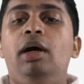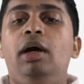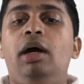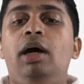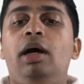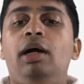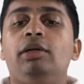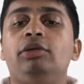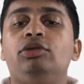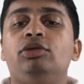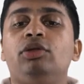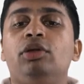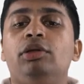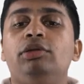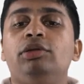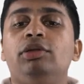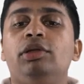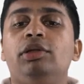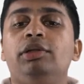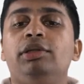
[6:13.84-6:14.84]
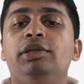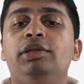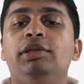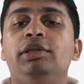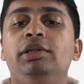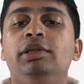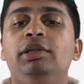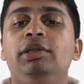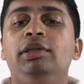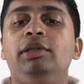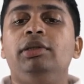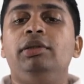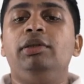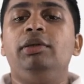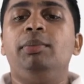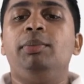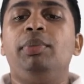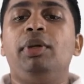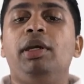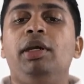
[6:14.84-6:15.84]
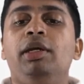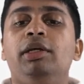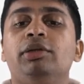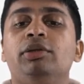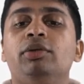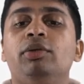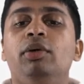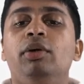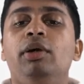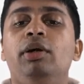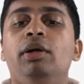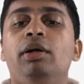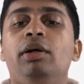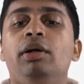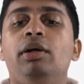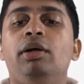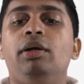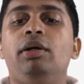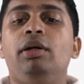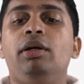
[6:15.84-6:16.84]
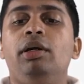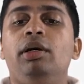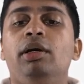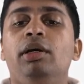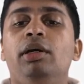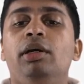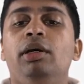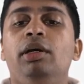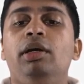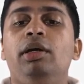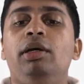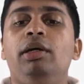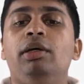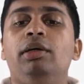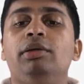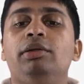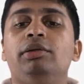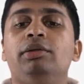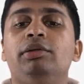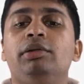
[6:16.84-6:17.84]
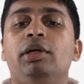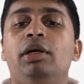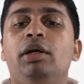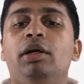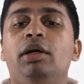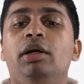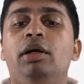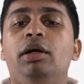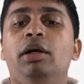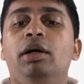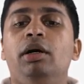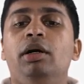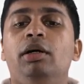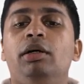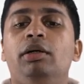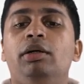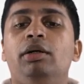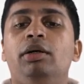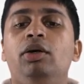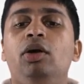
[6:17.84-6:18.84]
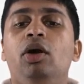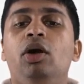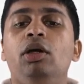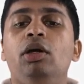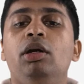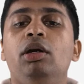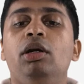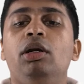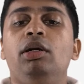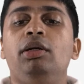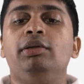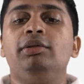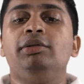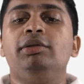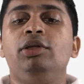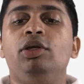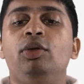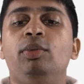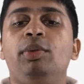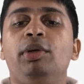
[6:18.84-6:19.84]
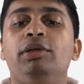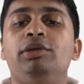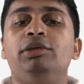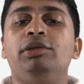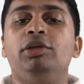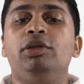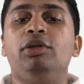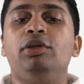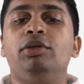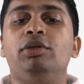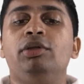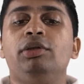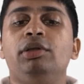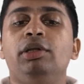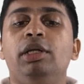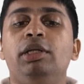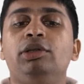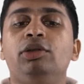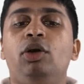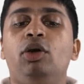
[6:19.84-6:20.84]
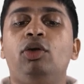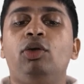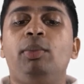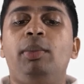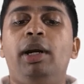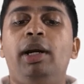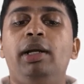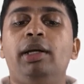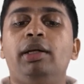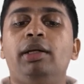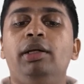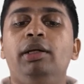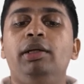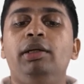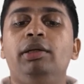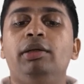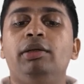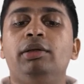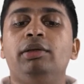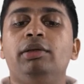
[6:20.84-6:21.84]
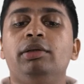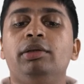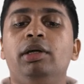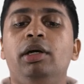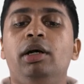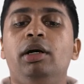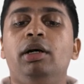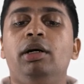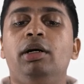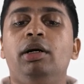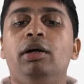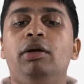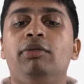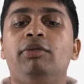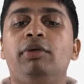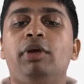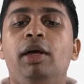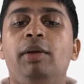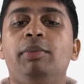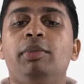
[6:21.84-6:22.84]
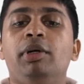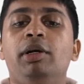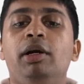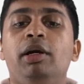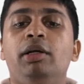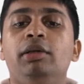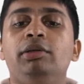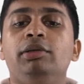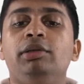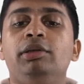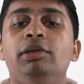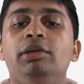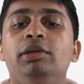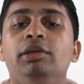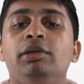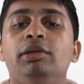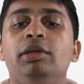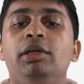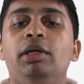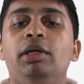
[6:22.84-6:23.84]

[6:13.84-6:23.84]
Alright, so as you can see, the placeholder is $0.0 that is automatically of type currency